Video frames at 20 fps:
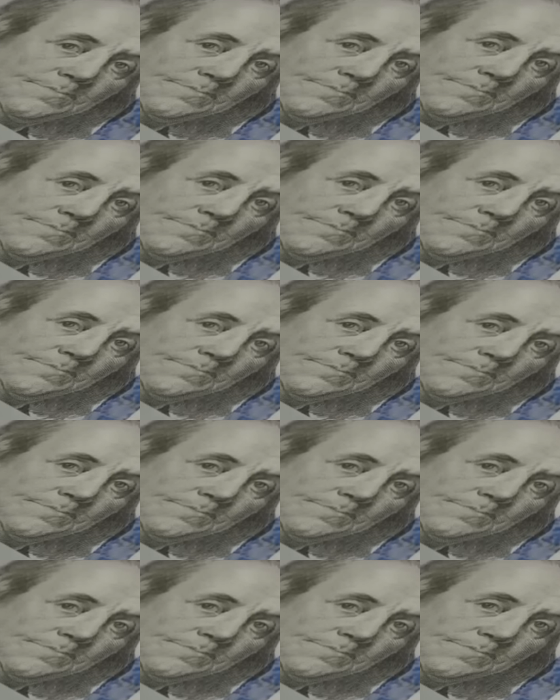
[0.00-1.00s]

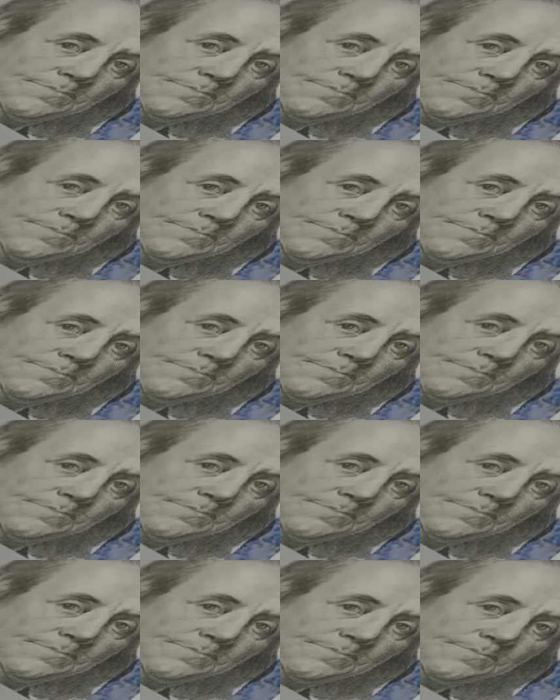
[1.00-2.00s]

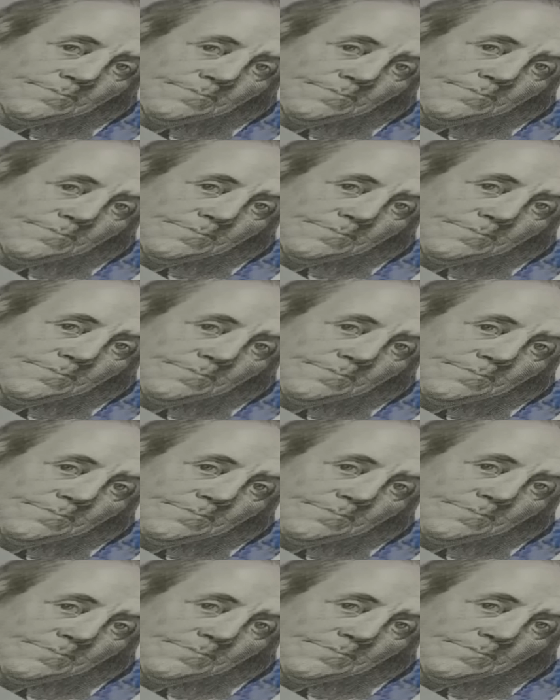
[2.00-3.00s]

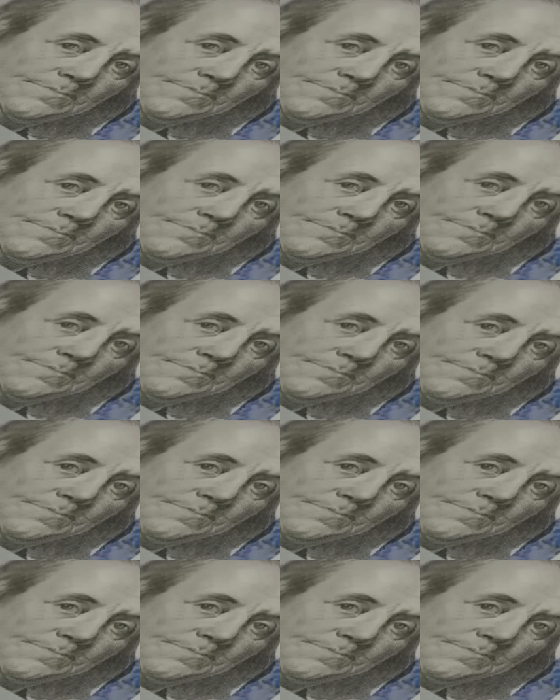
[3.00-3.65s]
(silent)